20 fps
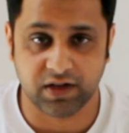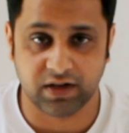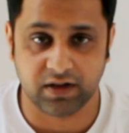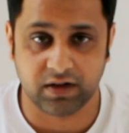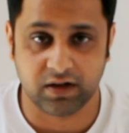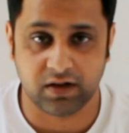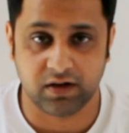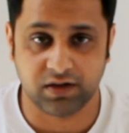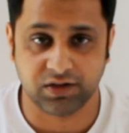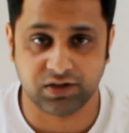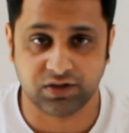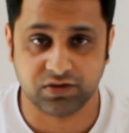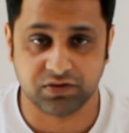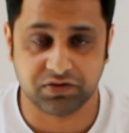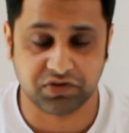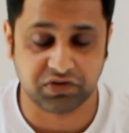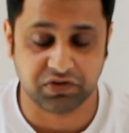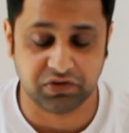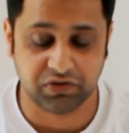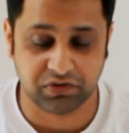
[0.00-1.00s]
a lot.
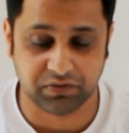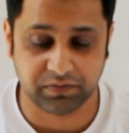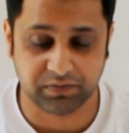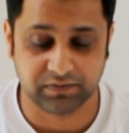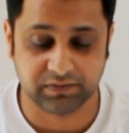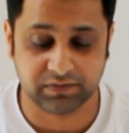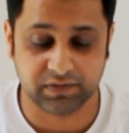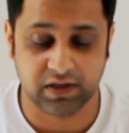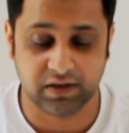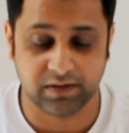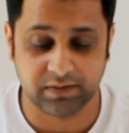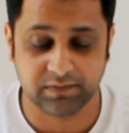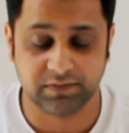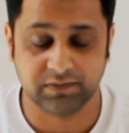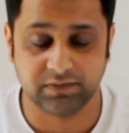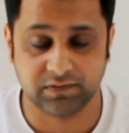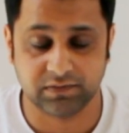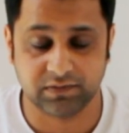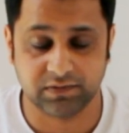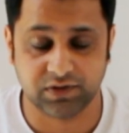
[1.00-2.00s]
So
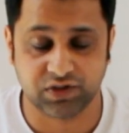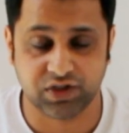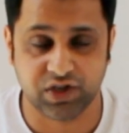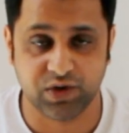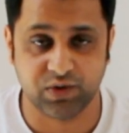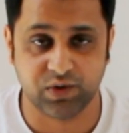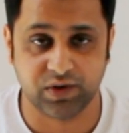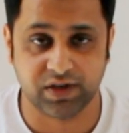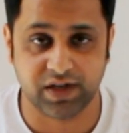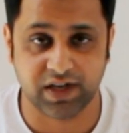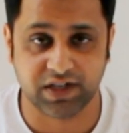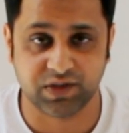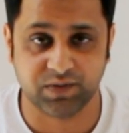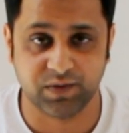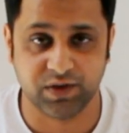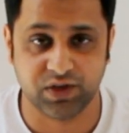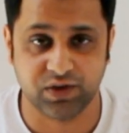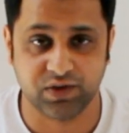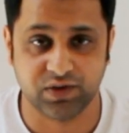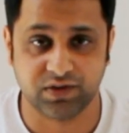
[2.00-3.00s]
see you in next
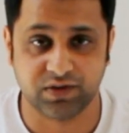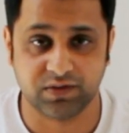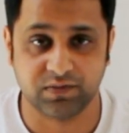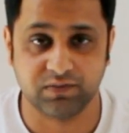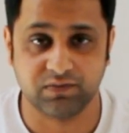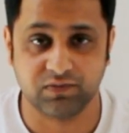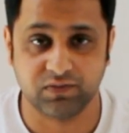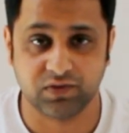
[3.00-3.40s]
videos.